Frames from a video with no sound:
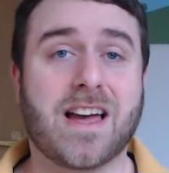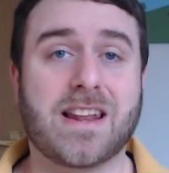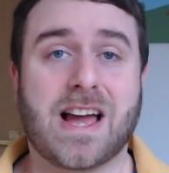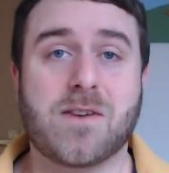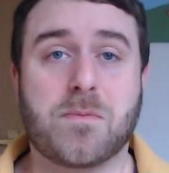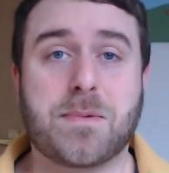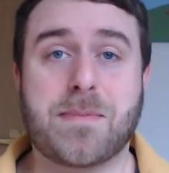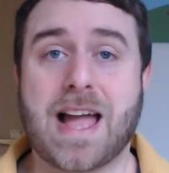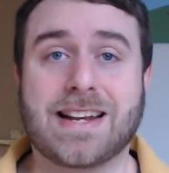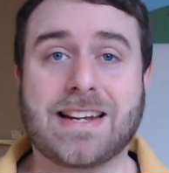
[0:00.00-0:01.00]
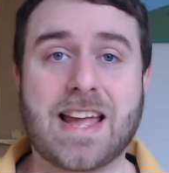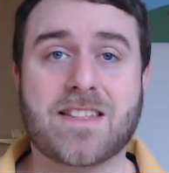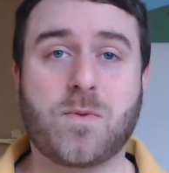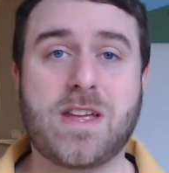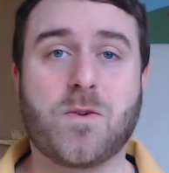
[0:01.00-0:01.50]
And I will be back
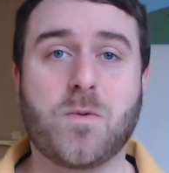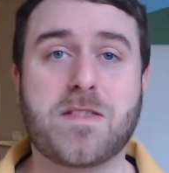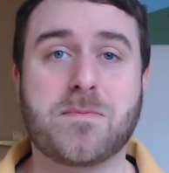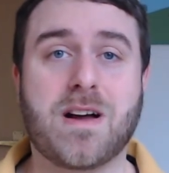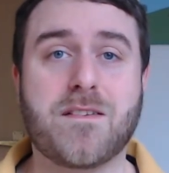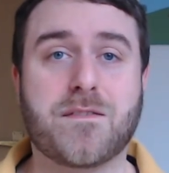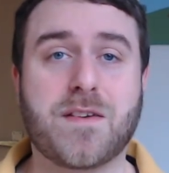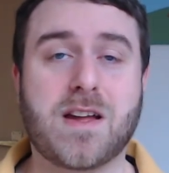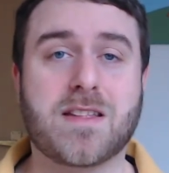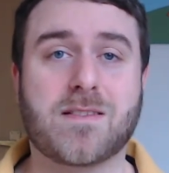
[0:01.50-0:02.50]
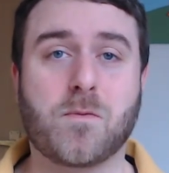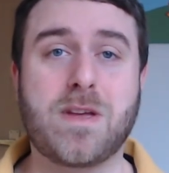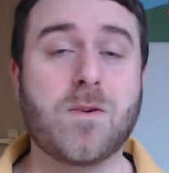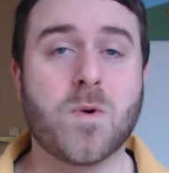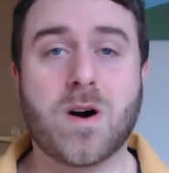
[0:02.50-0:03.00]
next week with my first
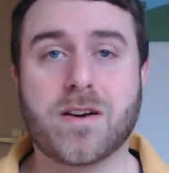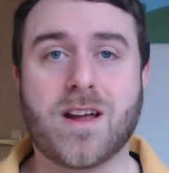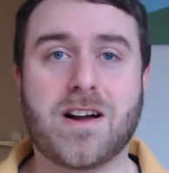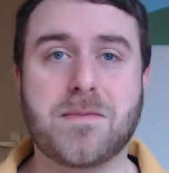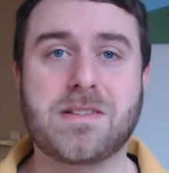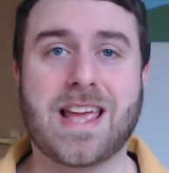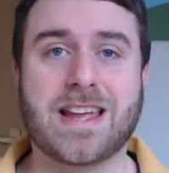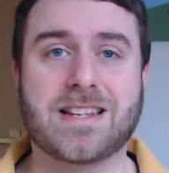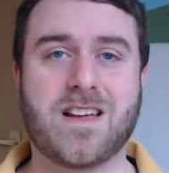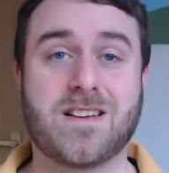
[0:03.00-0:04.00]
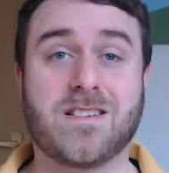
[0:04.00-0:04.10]
week 1 update.